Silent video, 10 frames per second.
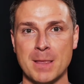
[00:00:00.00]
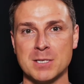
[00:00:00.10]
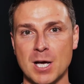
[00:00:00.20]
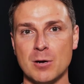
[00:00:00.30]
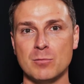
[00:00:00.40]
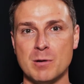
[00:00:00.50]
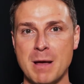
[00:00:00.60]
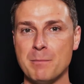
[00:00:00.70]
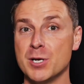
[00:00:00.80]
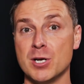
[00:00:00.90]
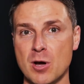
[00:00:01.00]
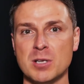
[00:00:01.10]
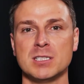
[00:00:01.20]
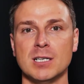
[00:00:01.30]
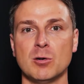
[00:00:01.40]
So remember, you're not
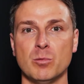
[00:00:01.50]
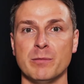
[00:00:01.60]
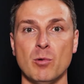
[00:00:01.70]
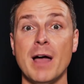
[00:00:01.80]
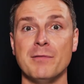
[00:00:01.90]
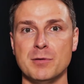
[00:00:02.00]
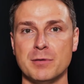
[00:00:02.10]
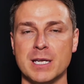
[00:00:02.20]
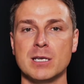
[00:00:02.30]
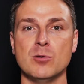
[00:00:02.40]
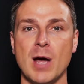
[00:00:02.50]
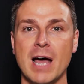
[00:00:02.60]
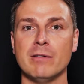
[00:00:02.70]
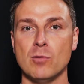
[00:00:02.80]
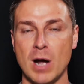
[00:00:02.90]
stuck with whatever you think you
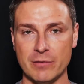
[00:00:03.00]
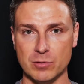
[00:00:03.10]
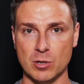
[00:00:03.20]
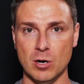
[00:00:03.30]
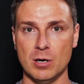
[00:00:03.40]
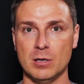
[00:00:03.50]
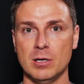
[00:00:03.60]
have or haven't got.